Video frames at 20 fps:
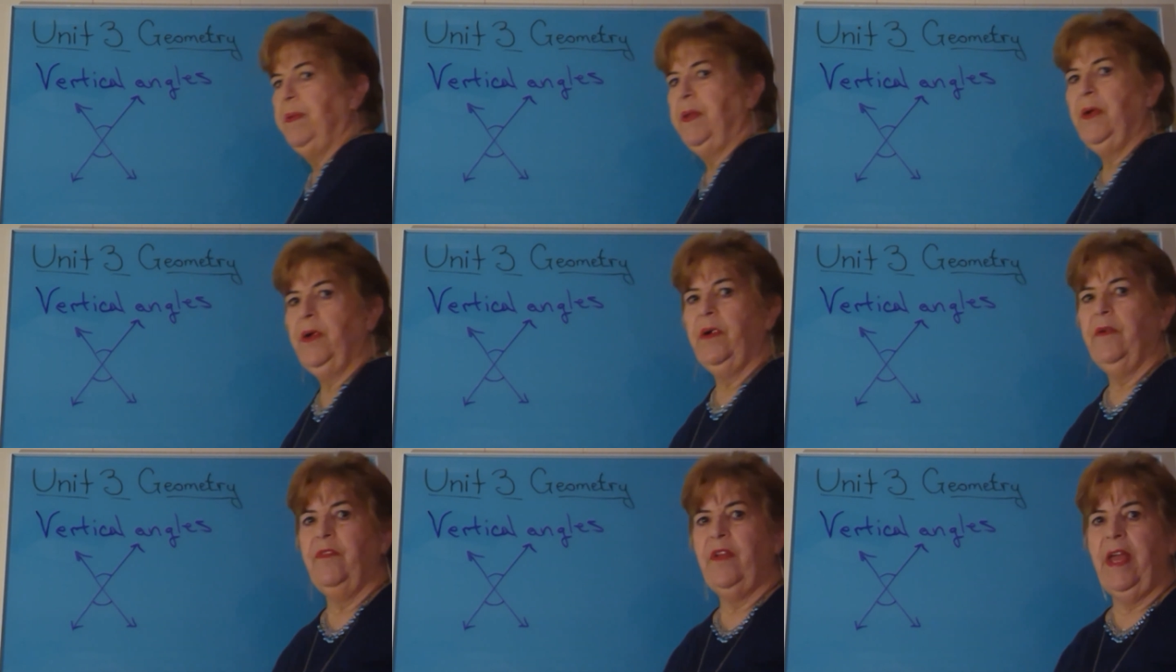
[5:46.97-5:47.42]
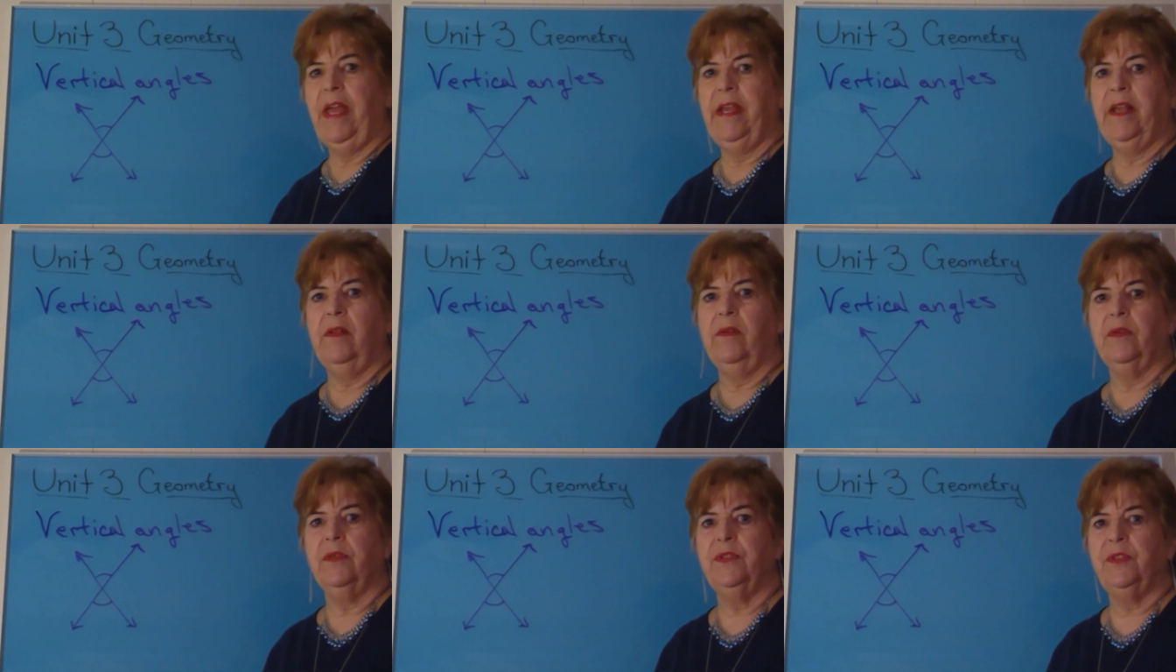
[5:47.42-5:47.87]
pair of
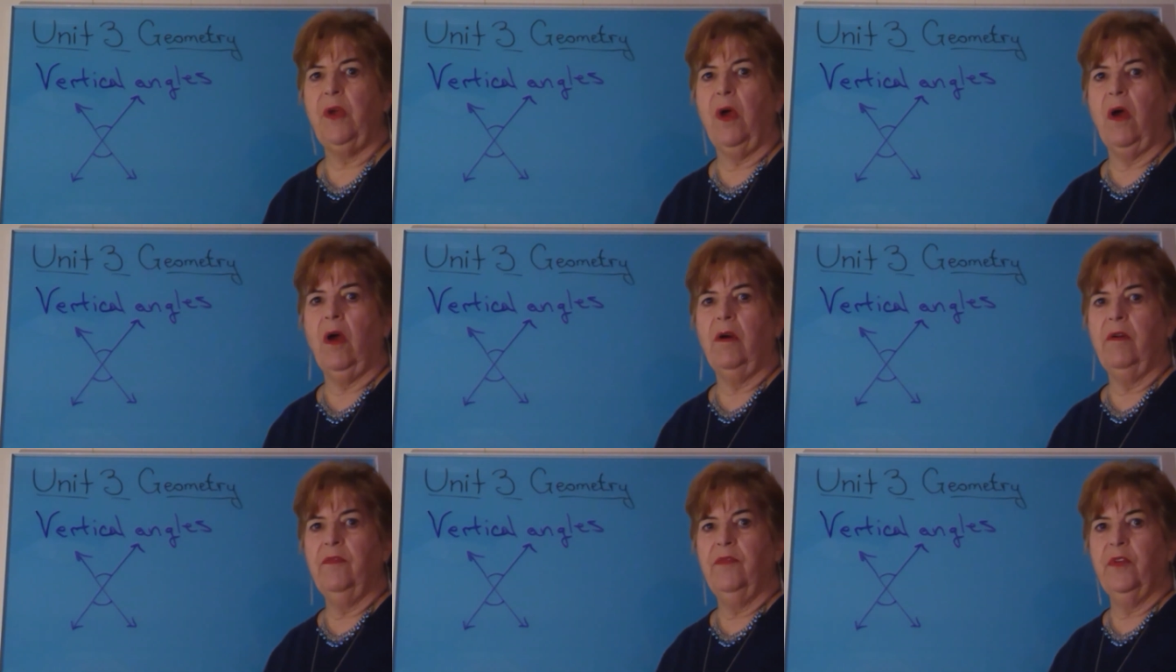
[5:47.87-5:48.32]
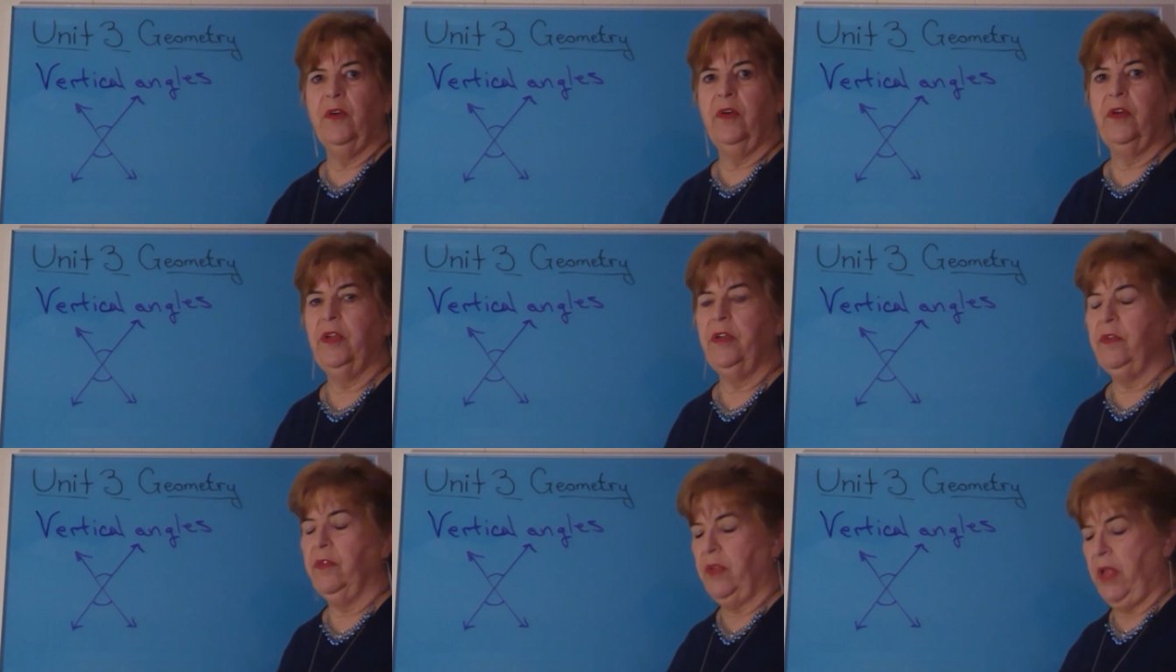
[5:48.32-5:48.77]
angles are
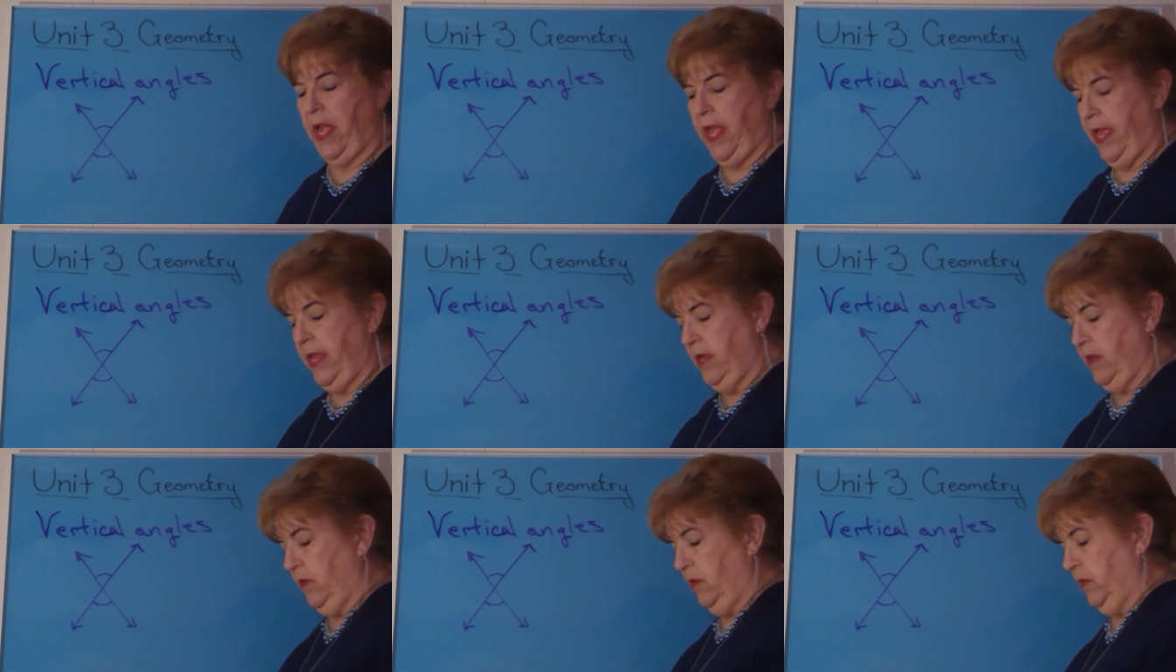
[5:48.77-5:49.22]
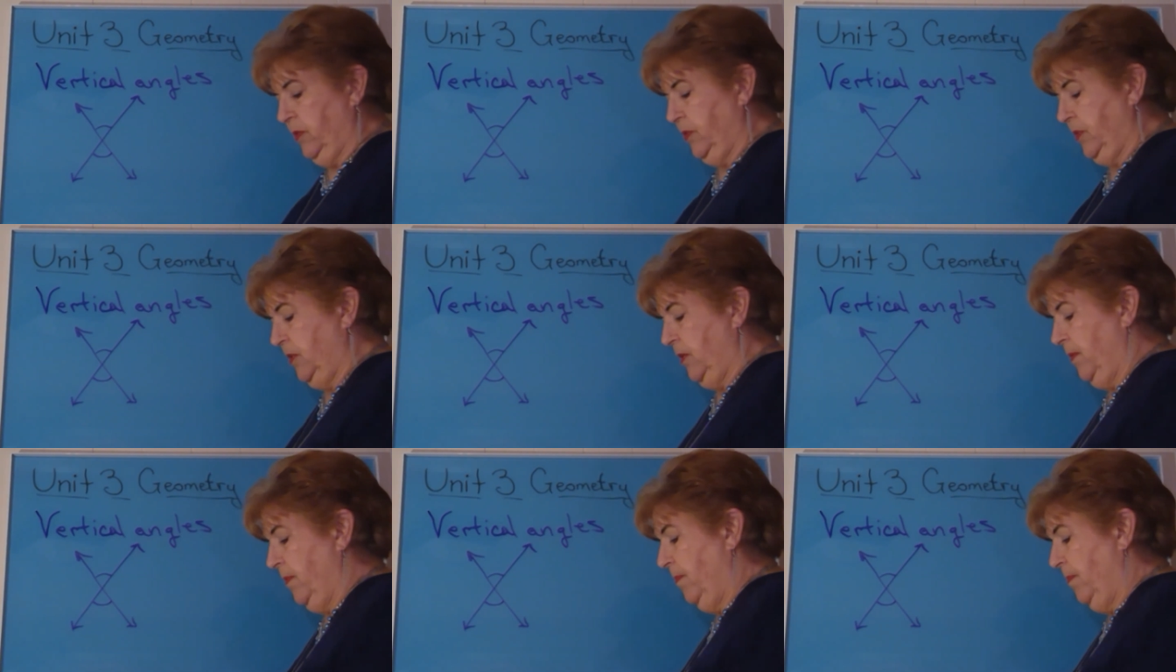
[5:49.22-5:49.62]
vertical angles.